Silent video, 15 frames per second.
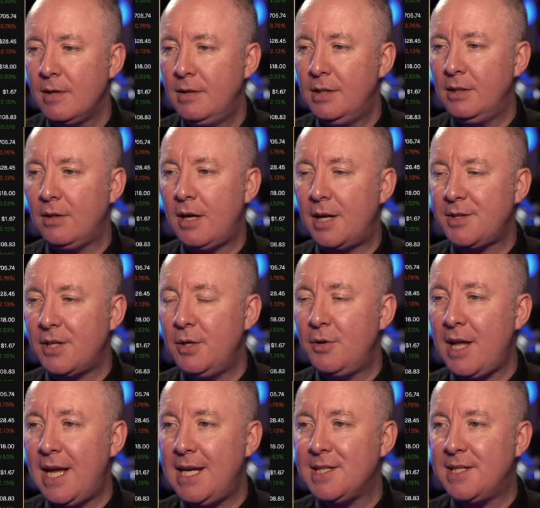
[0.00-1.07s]
Lil, I don't know who
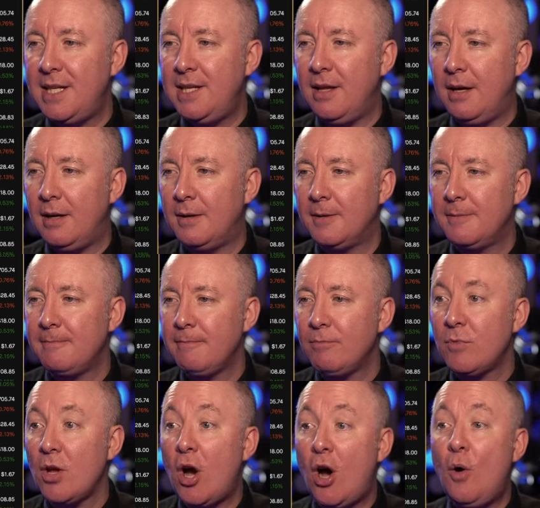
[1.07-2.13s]
that is either.
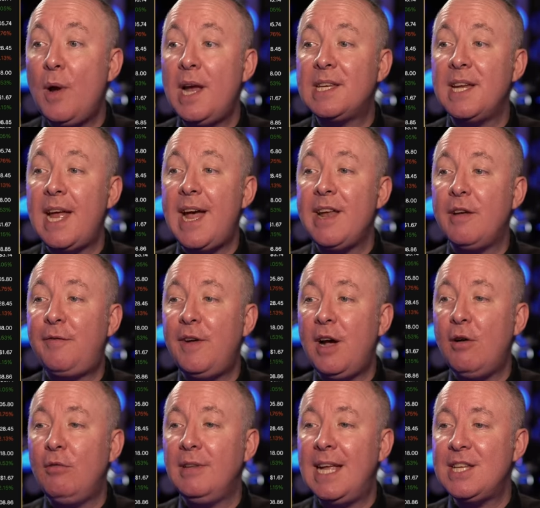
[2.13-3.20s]
Oh, he's an
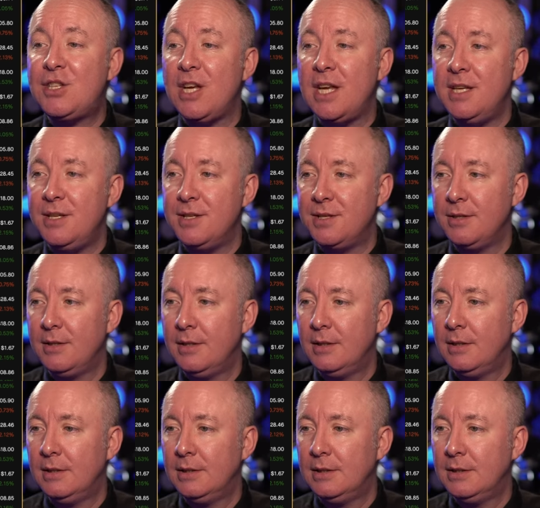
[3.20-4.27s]
NFL legend.
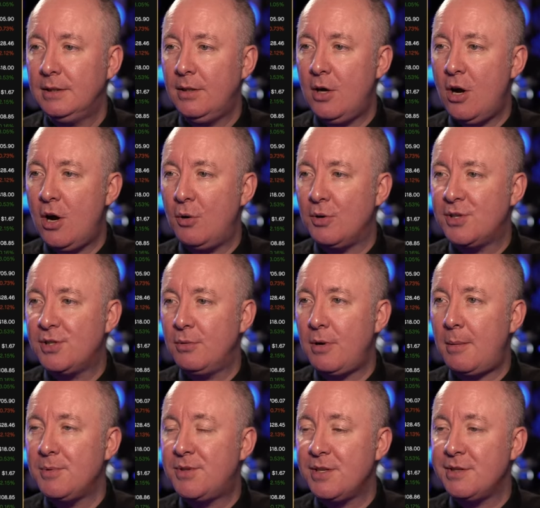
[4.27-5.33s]
Oh,
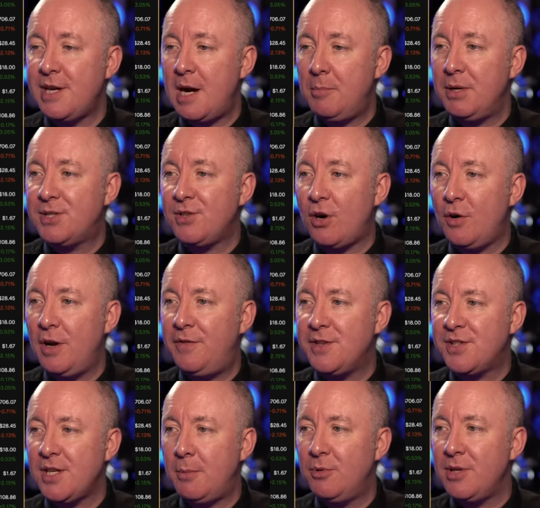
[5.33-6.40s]
I'm terribly sorry if
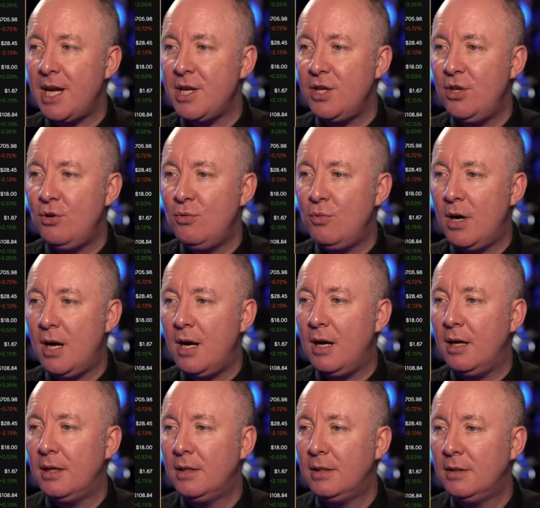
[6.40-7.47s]
it's someone that you were uh,